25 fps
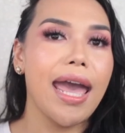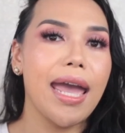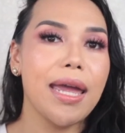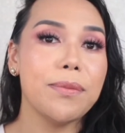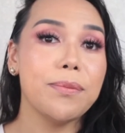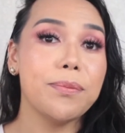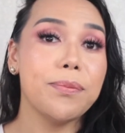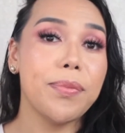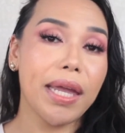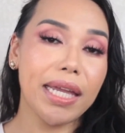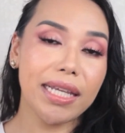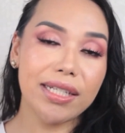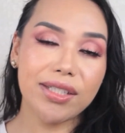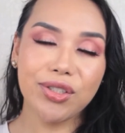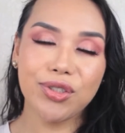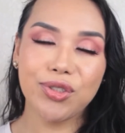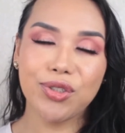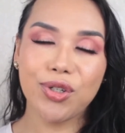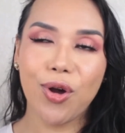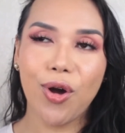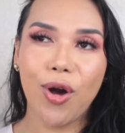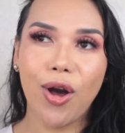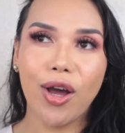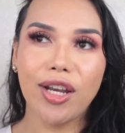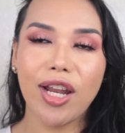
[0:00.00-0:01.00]
And
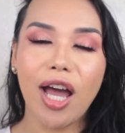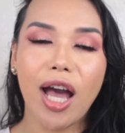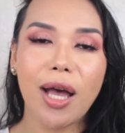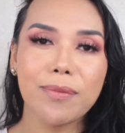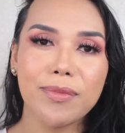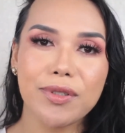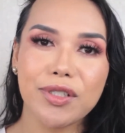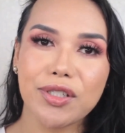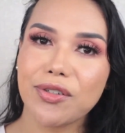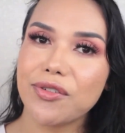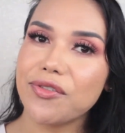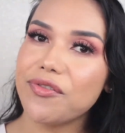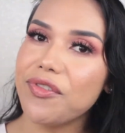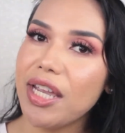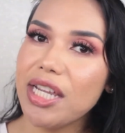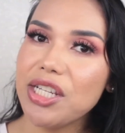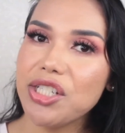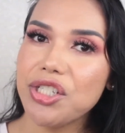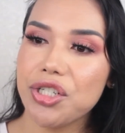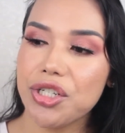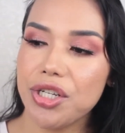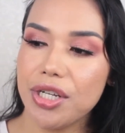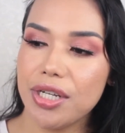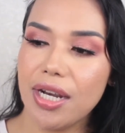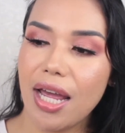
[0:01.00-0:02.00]
based on
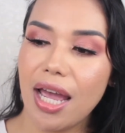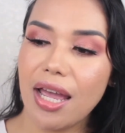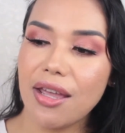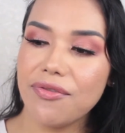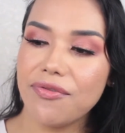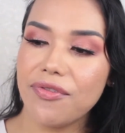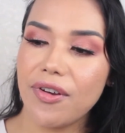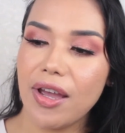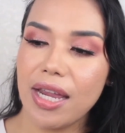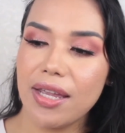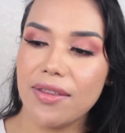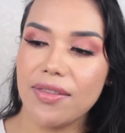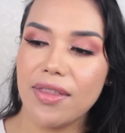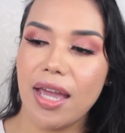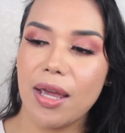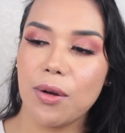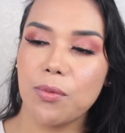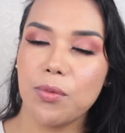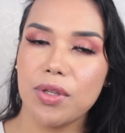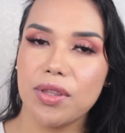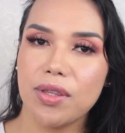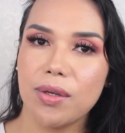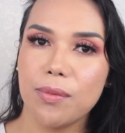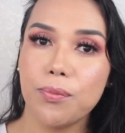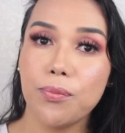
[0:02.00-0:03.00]
observation, I find
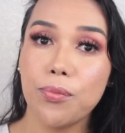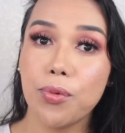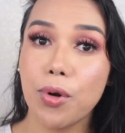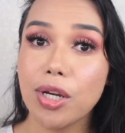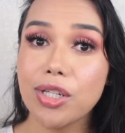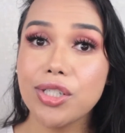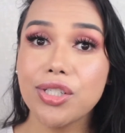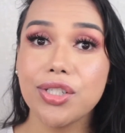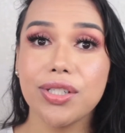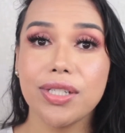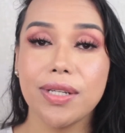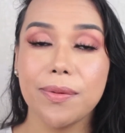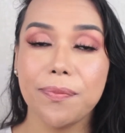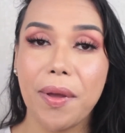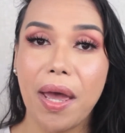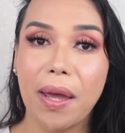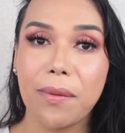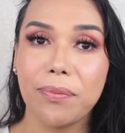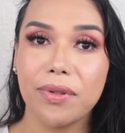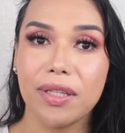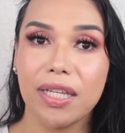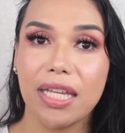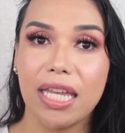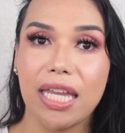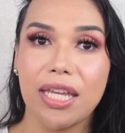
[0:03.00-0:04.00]
that with the brush tip
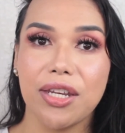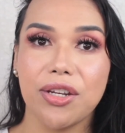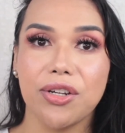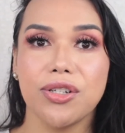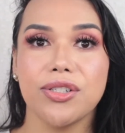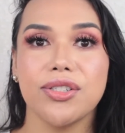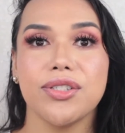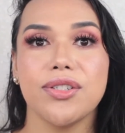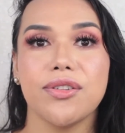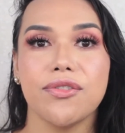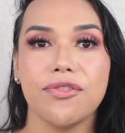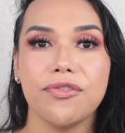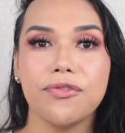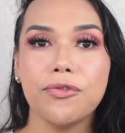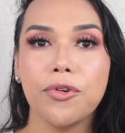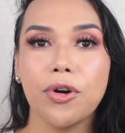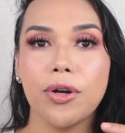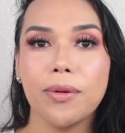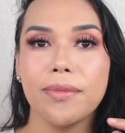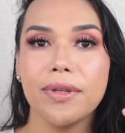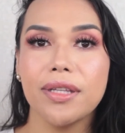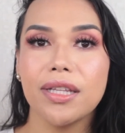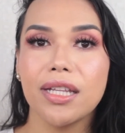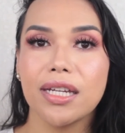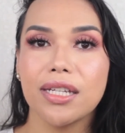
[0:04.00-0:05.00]
applicators, the
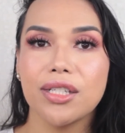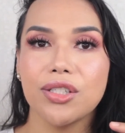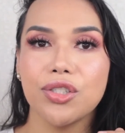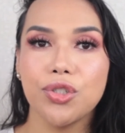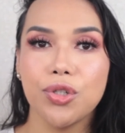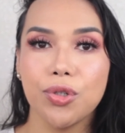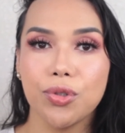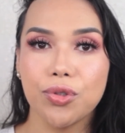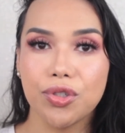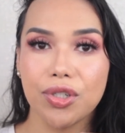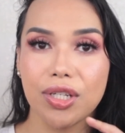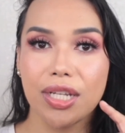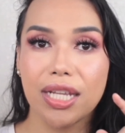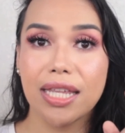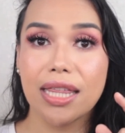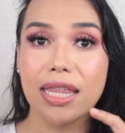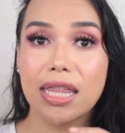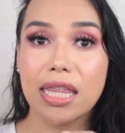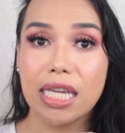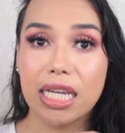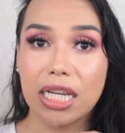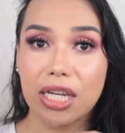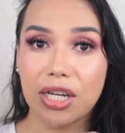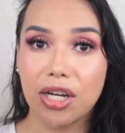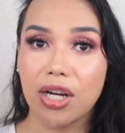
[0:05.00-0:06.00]
formula is usually
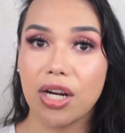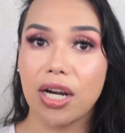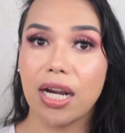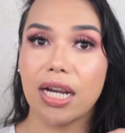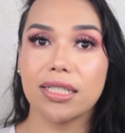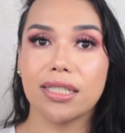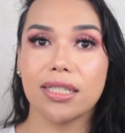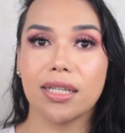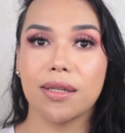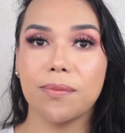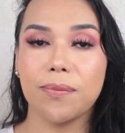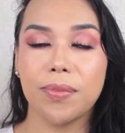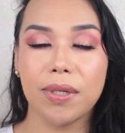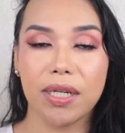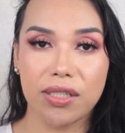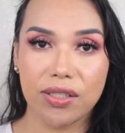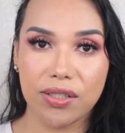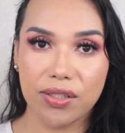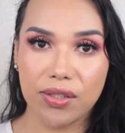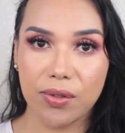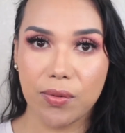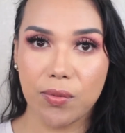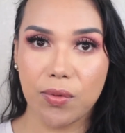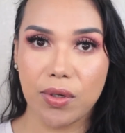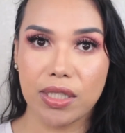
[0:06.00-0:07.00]
thicker as compared
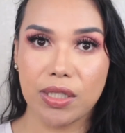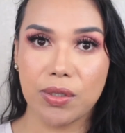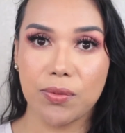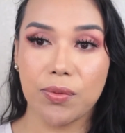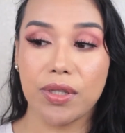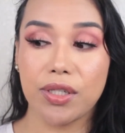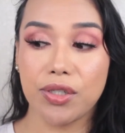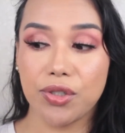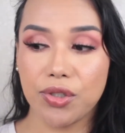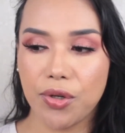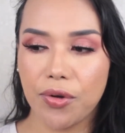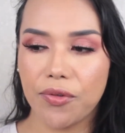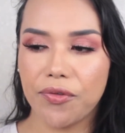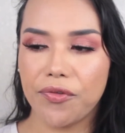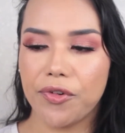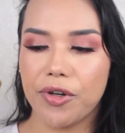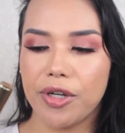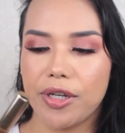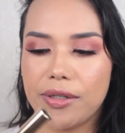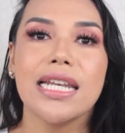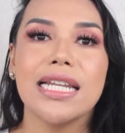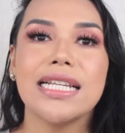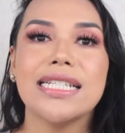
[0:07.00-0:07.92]
to the ones with a doe foot.